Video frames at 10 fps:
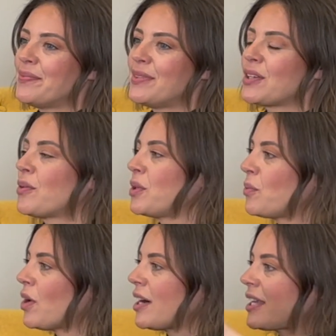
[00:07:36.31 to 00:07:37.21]
You
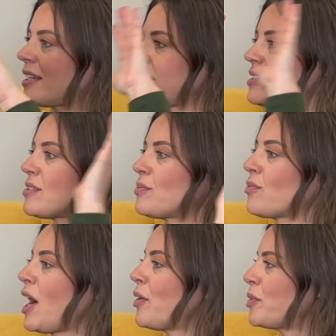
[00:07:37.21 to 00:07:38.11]
walk in and it's
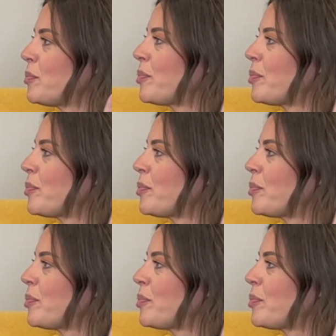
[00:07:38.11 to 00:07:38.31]
round